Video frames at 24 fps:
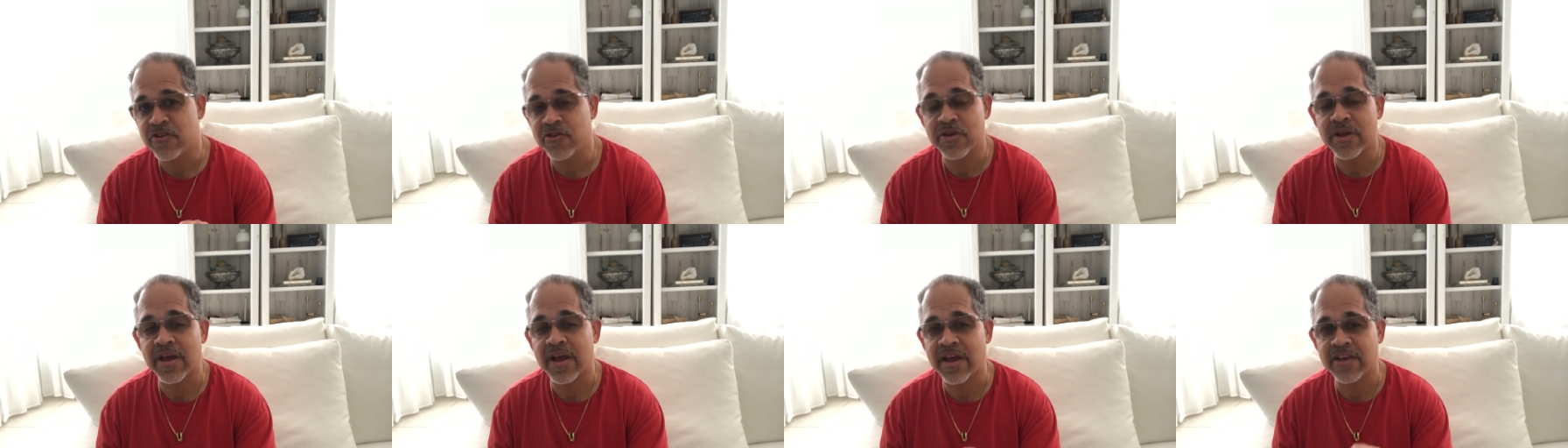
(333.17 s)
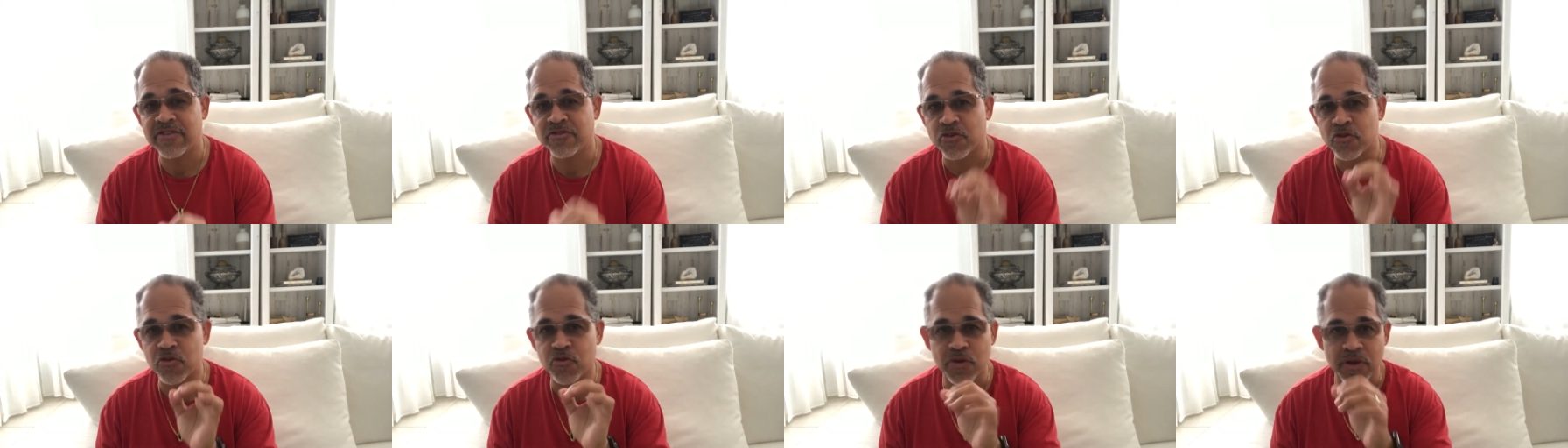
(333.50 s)
guys,
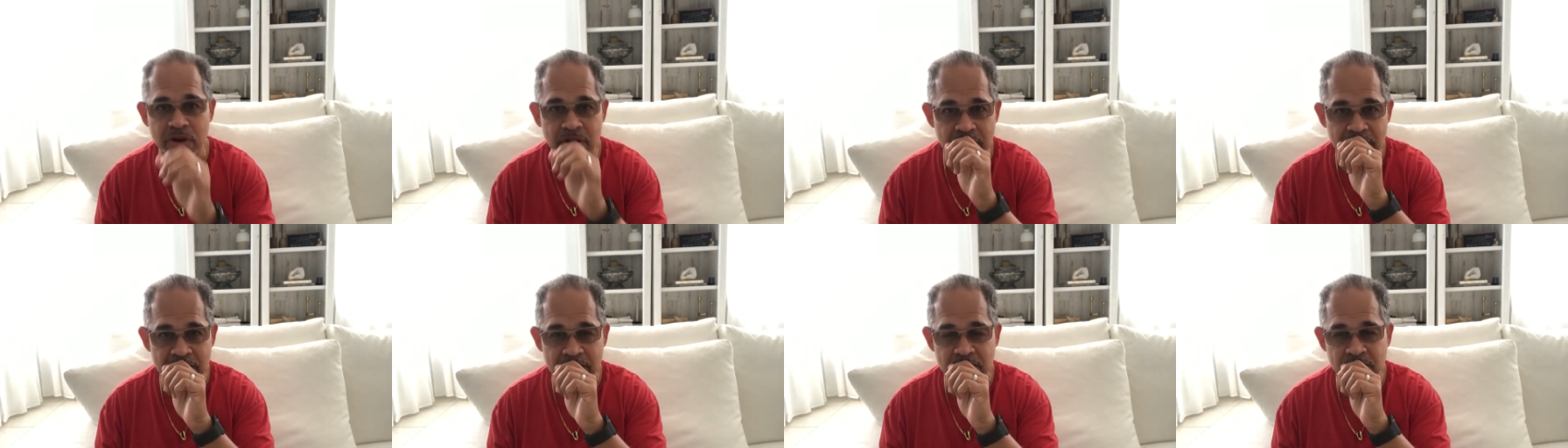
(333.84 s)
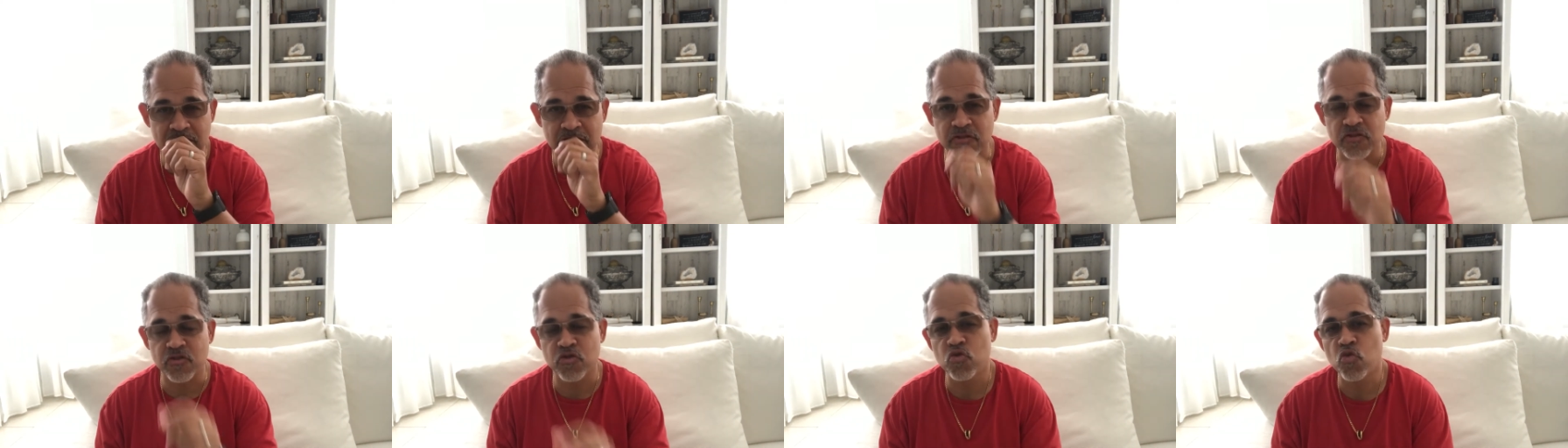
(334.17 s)
on credit age
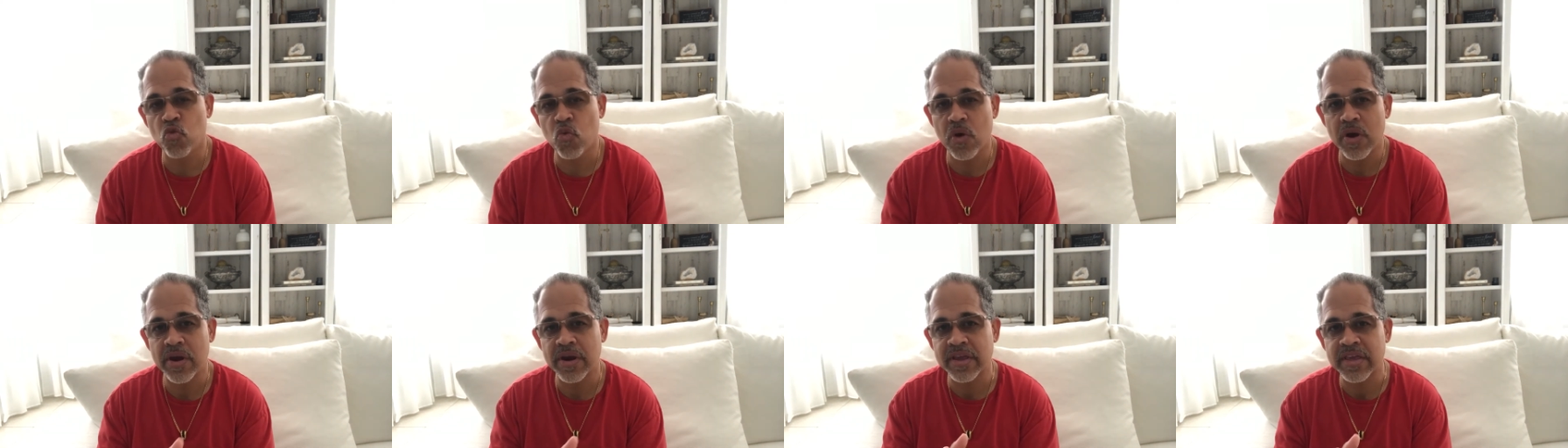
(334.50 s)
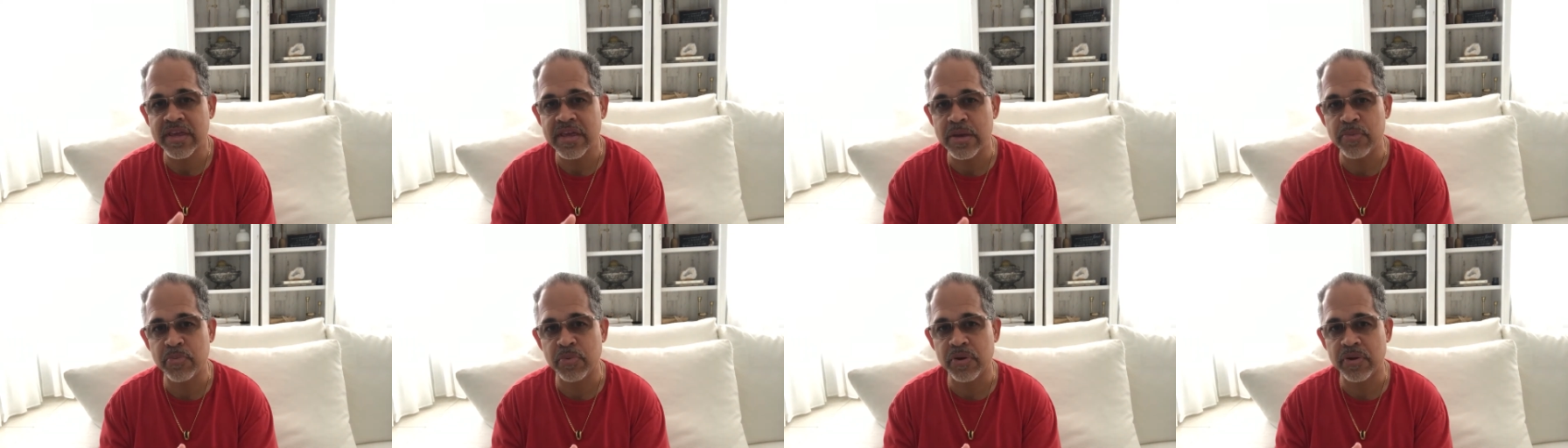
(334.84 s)
is you want to
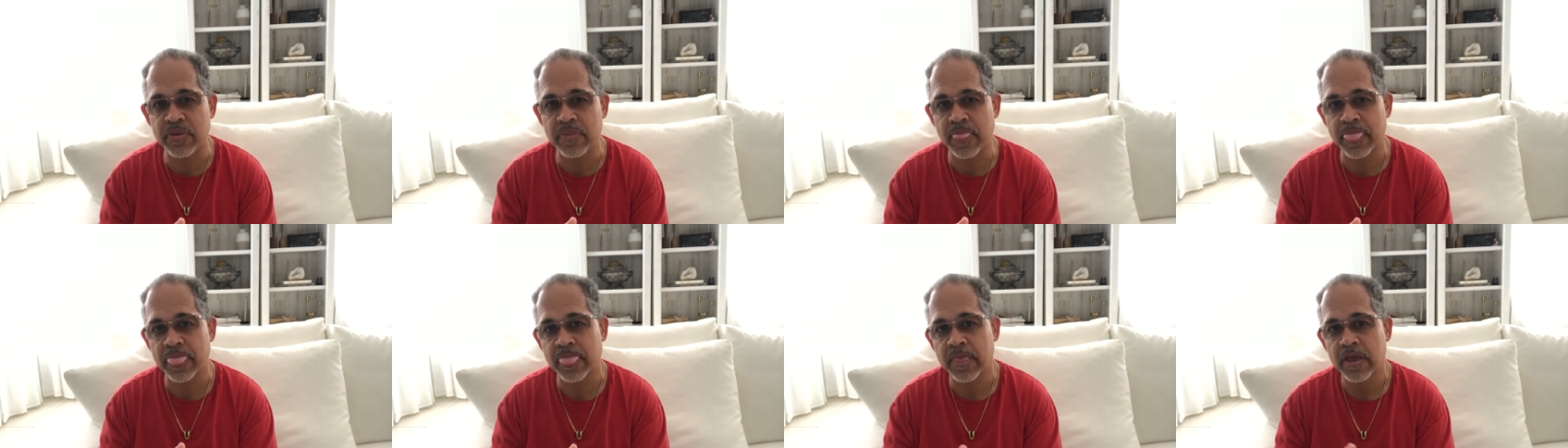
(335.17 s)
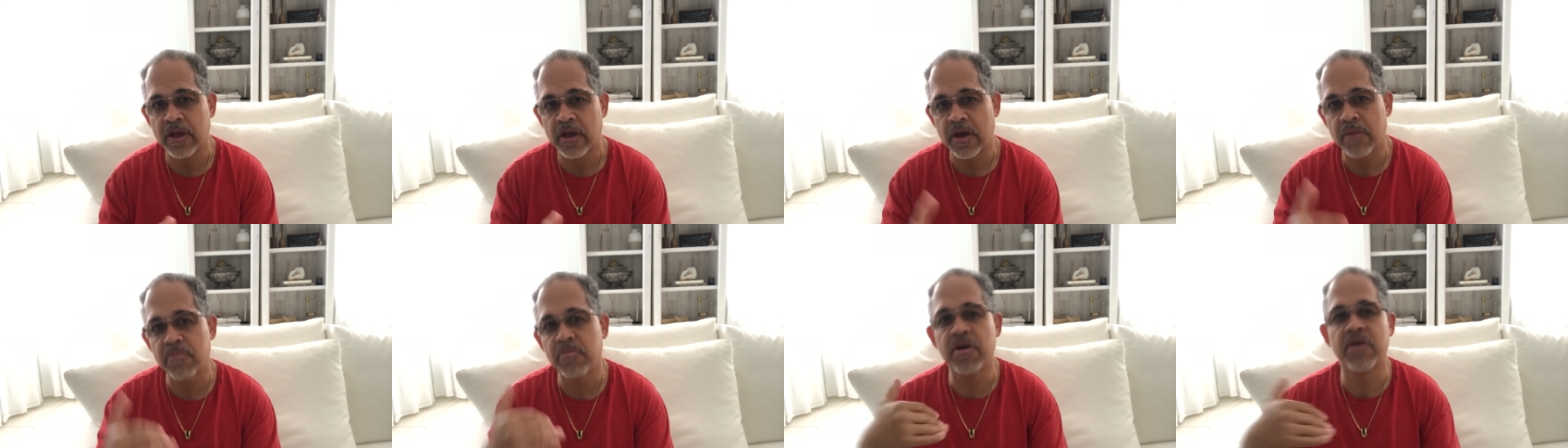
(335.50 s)
keep it
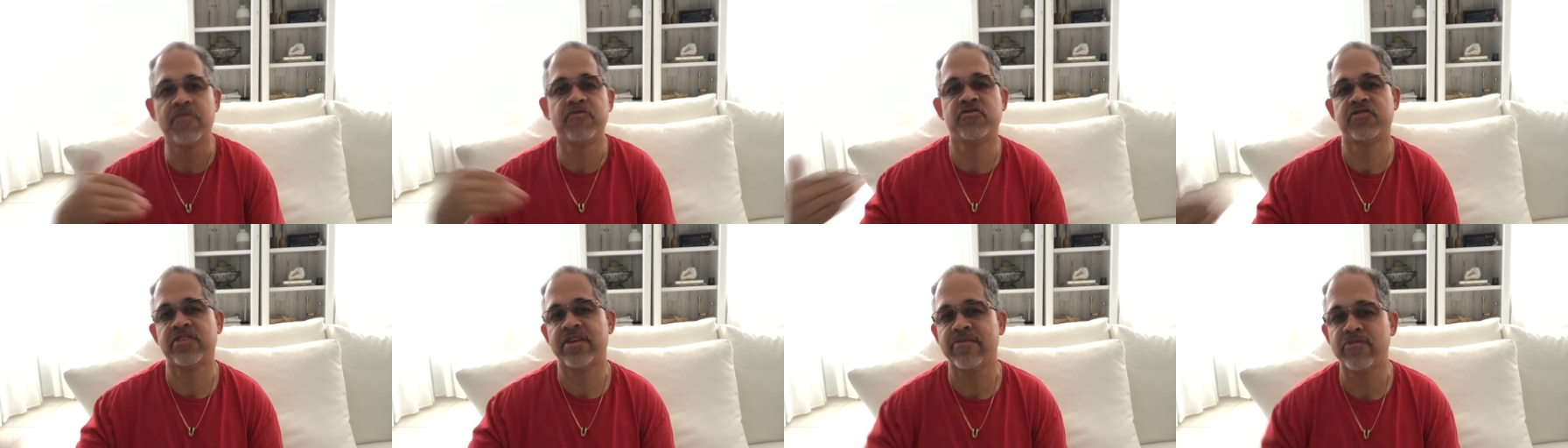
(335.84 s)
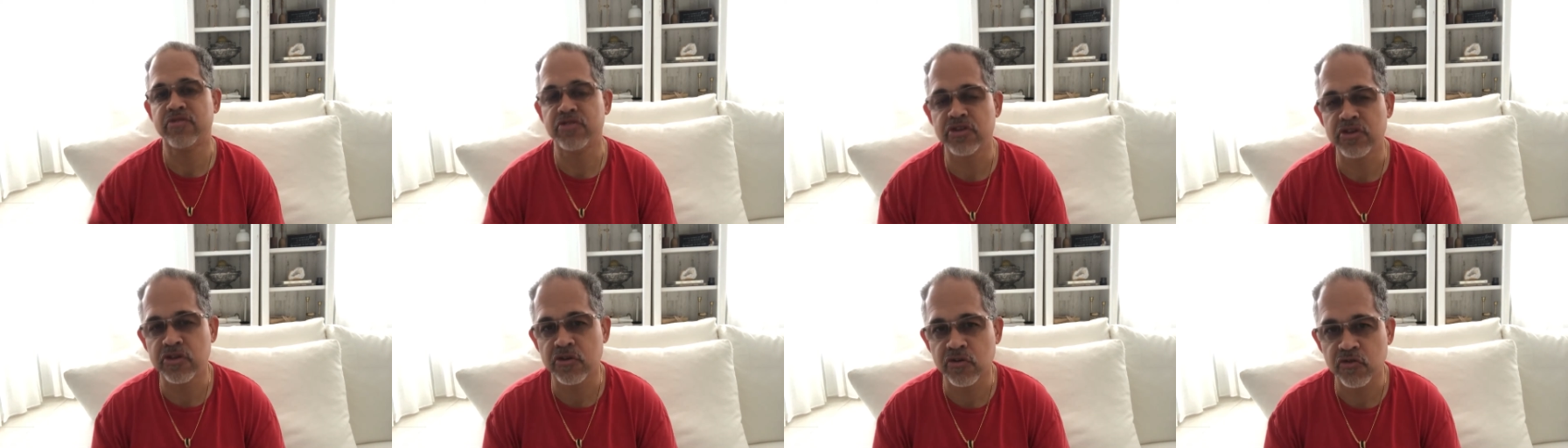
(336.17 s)
above
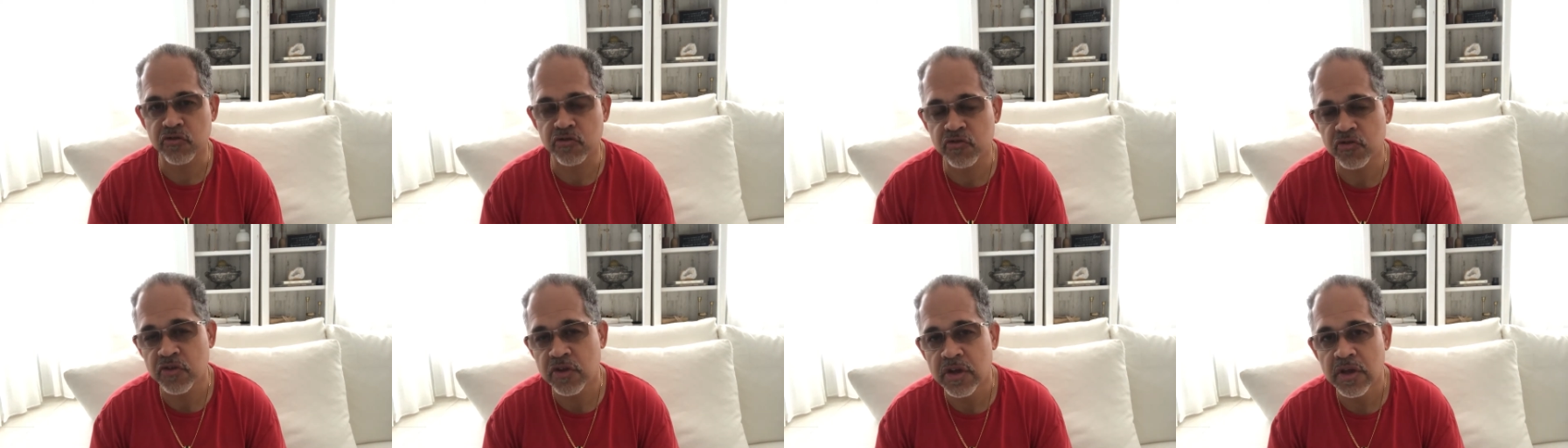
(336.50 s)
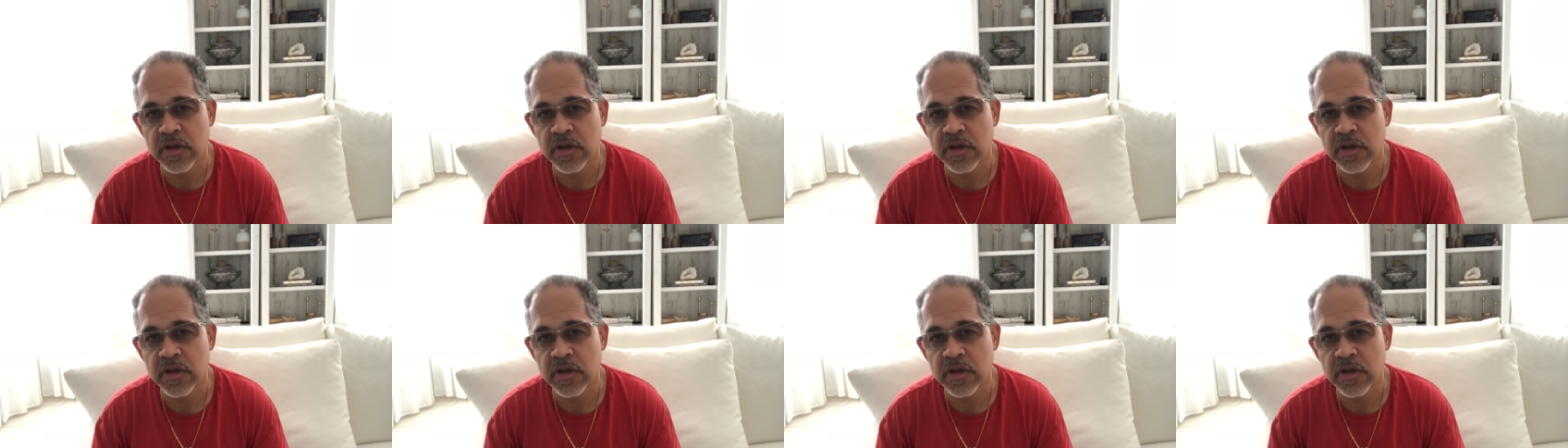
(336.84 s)
7 years.